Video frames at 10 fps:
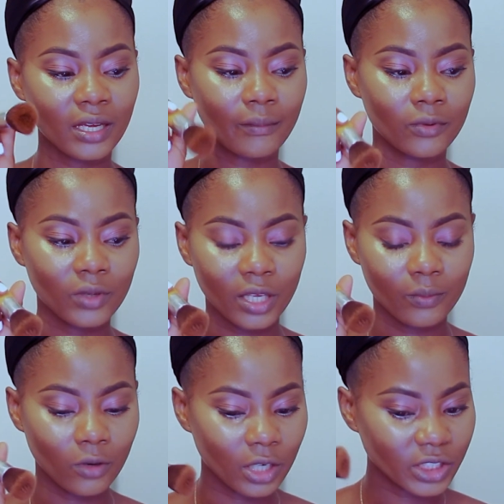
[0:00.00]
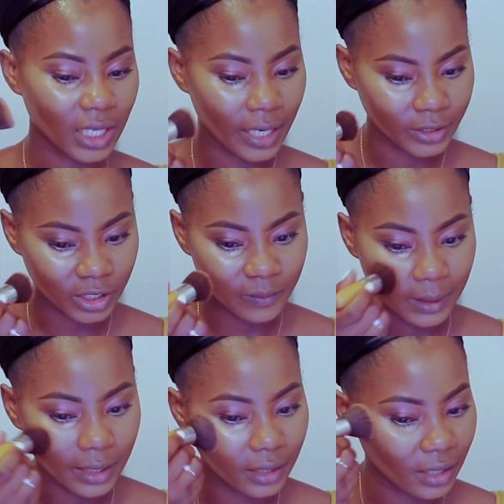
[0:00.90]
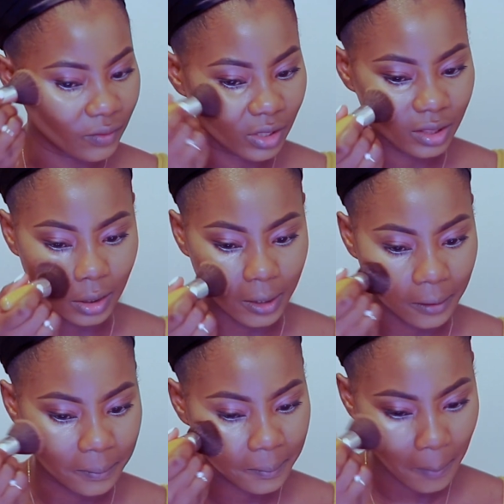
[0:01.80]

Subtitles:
kabuki brush and just blending everything in.